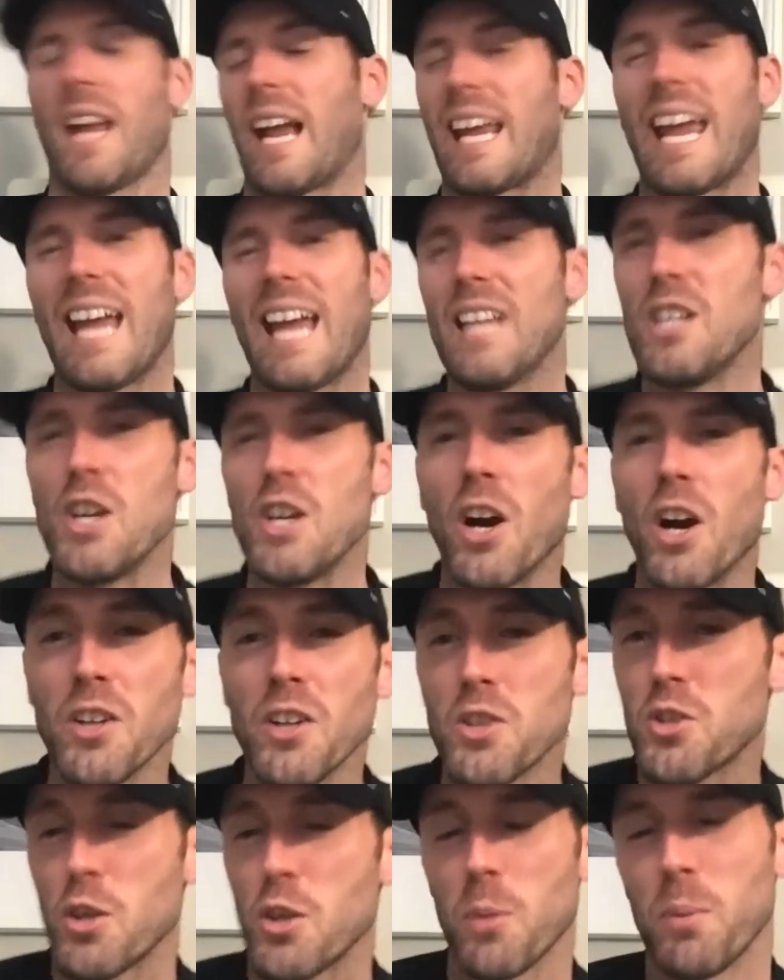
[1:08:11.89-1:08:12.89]
Again, young and
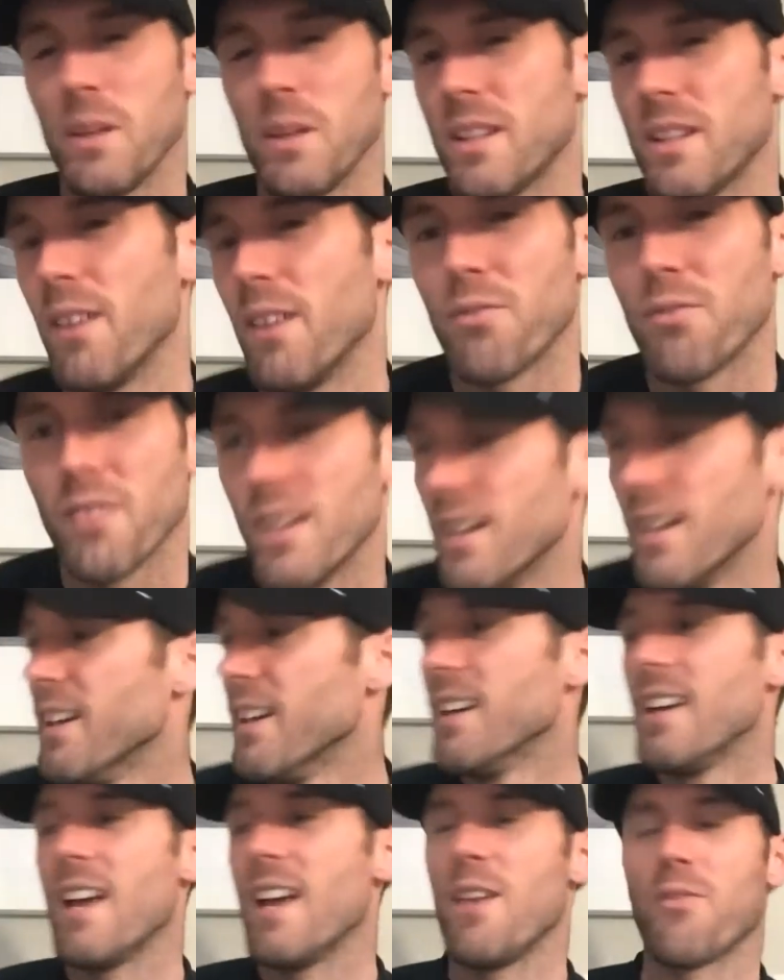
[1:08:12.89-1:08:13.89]
stupid.
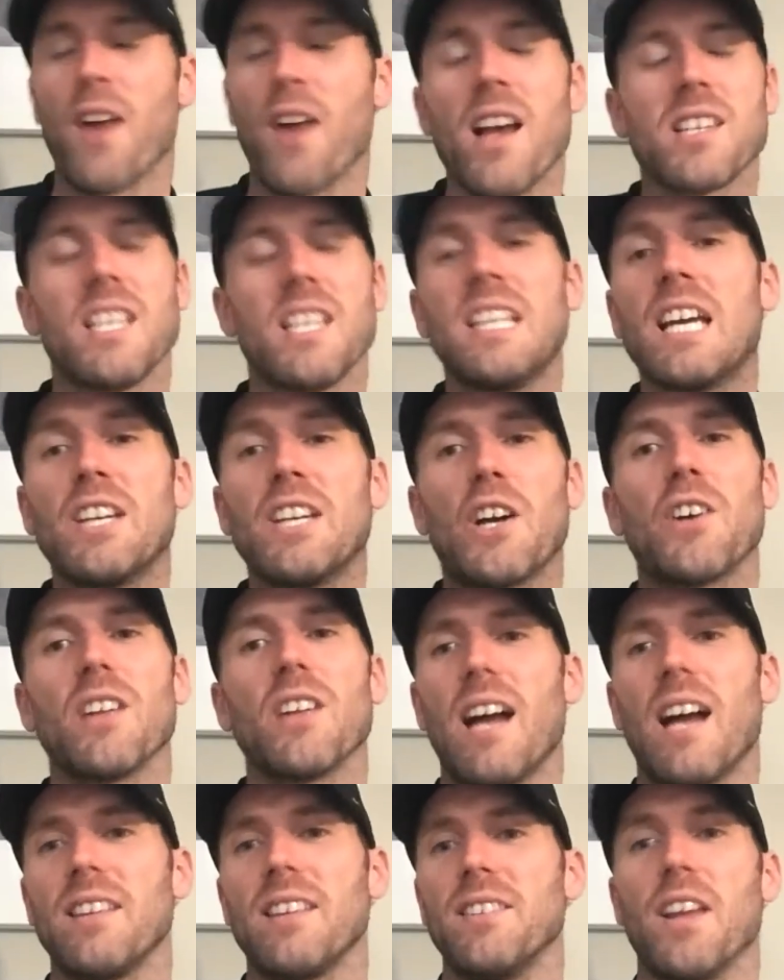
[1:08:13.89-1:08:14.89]
If I seen a young
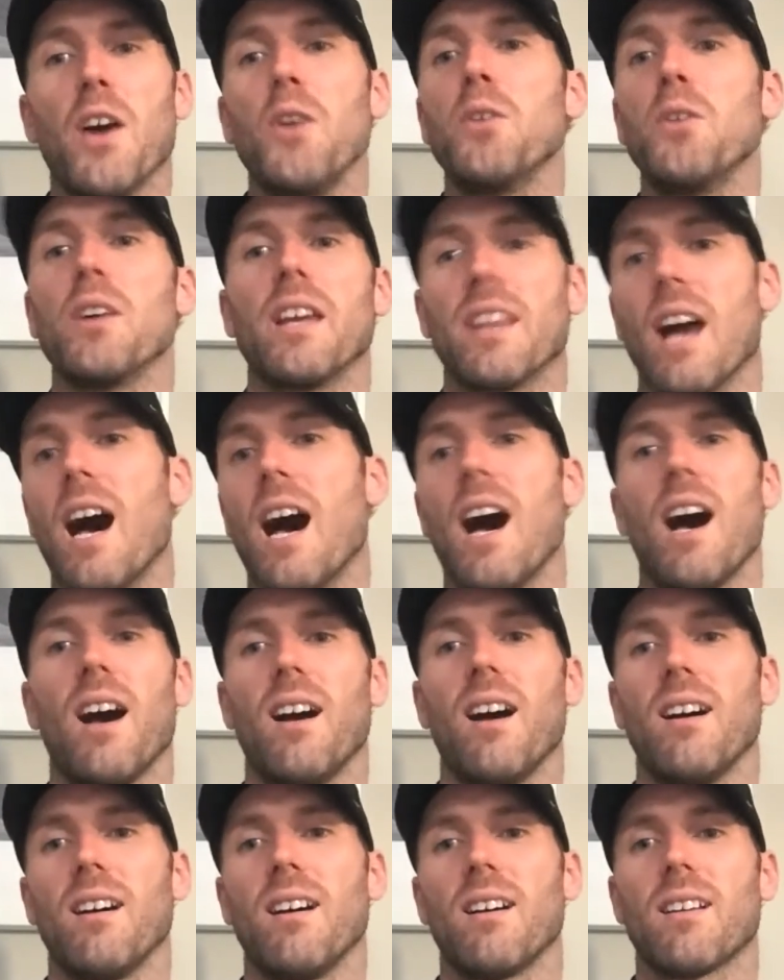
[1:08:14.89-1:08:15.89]
lad now like that,
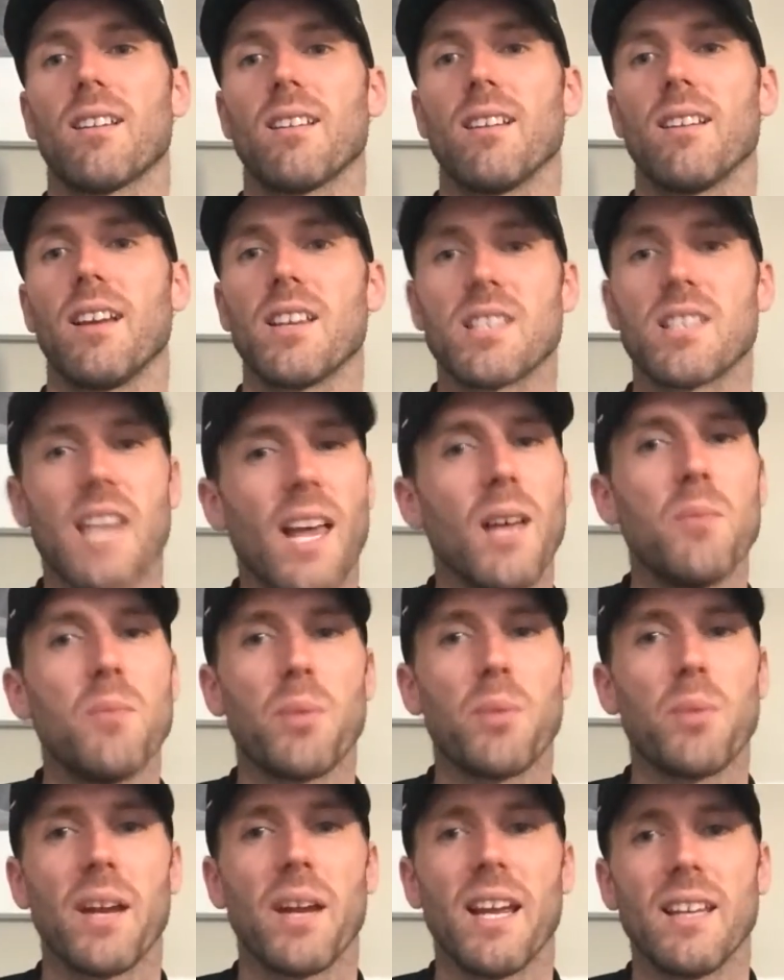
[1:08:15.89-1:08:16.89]
like
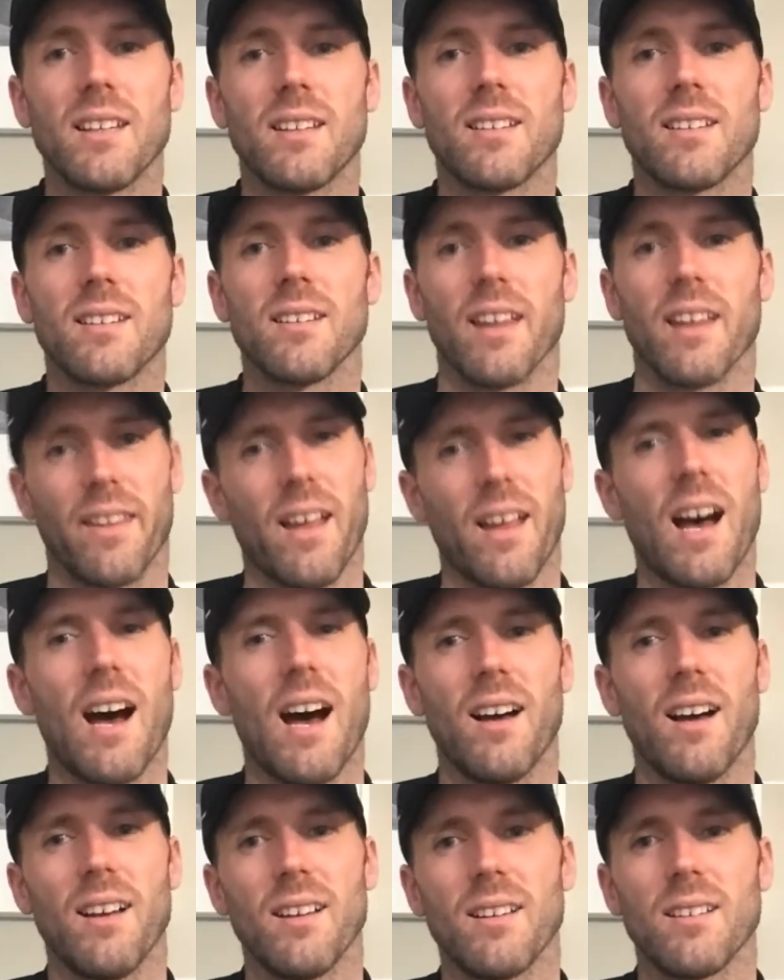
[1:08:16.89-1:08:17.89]
celebrating like that,
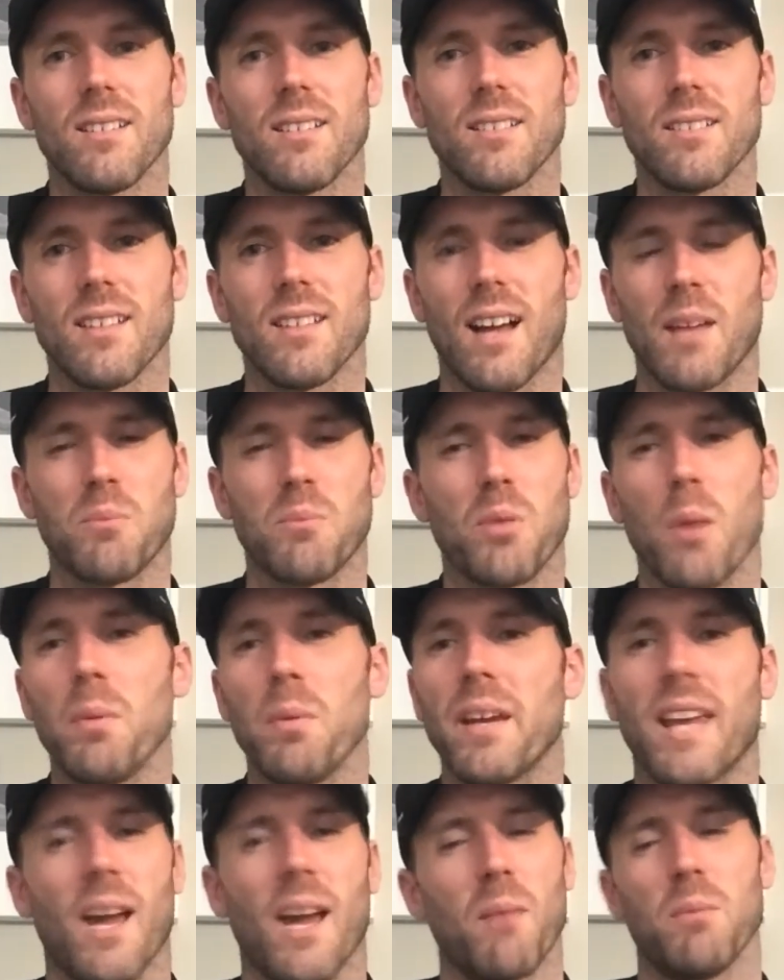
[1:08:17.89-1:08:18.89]
I'd probably
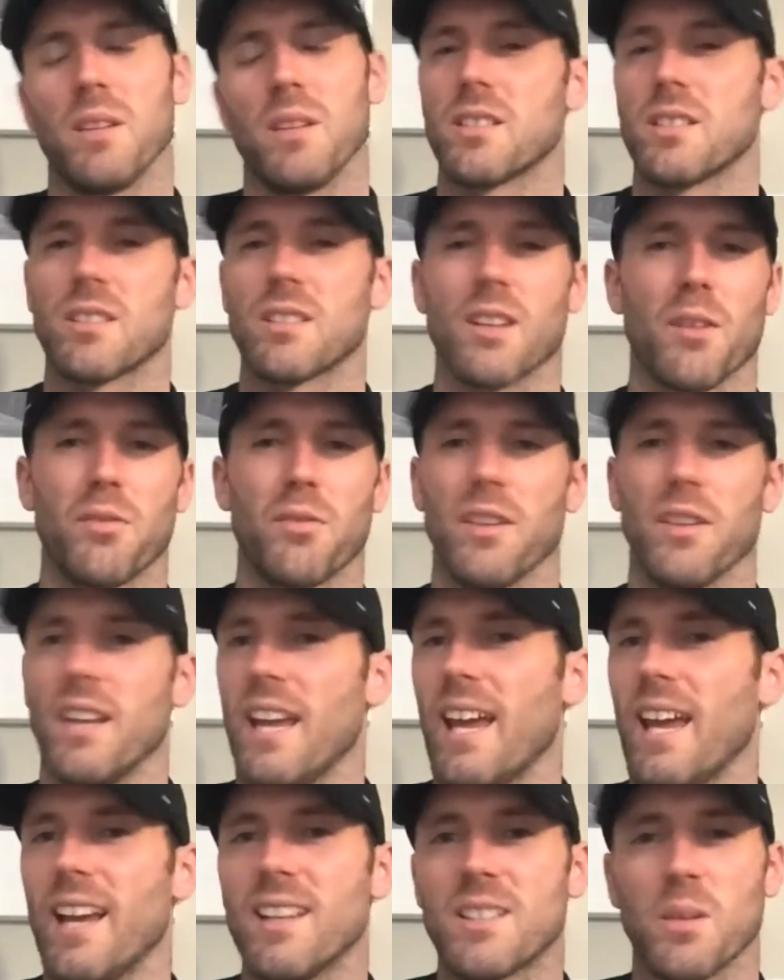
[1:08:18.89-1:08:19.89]
get him by the scruff of the
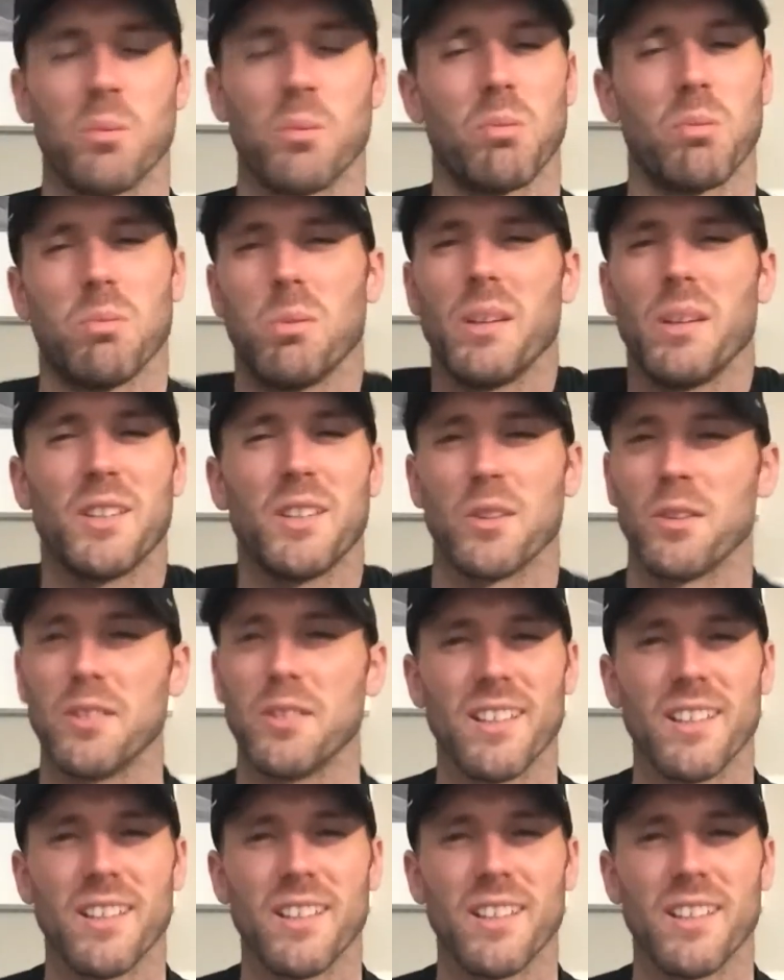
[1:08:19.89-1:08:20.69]
neck and say, well, what are you doing?